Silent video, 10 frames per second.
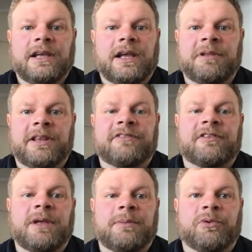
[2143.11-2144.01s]
I mean, that's
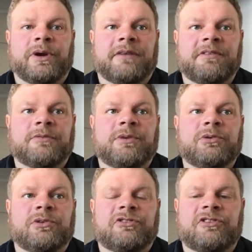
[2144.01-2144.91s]
the main point. Everything we
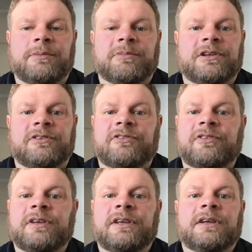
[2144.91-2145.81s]
do is seamless.